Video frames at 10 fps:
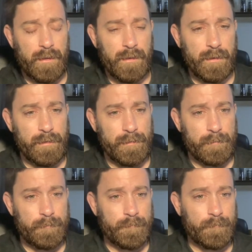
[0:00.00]

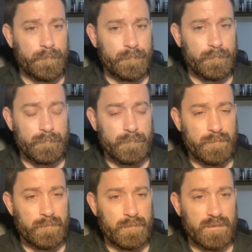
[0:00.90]

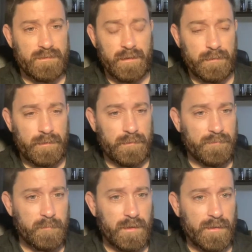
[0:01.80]
That's it. You get
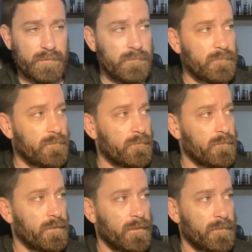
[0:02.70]
submitted.
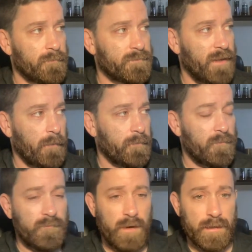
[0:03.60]
Time to
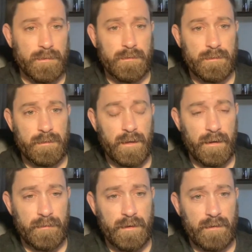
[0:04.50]
move on. You
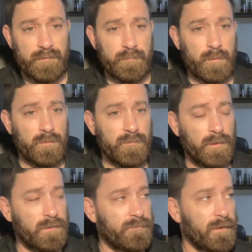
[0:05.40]
had a nice, beautiful,
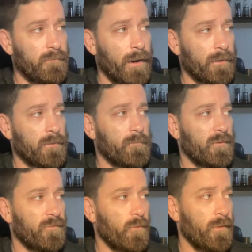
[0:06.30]
undefeated record
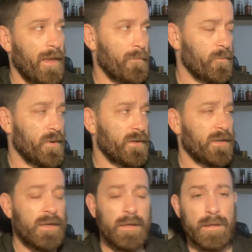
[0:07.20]
before that, but
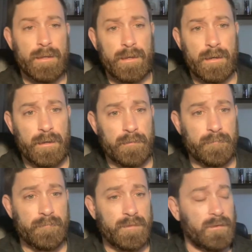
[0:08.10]

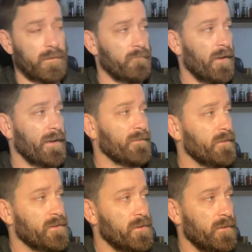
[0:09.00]
you ran
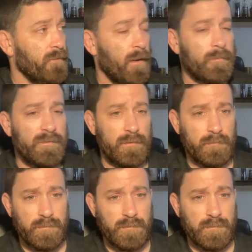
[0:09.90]
into Gillian Robertson,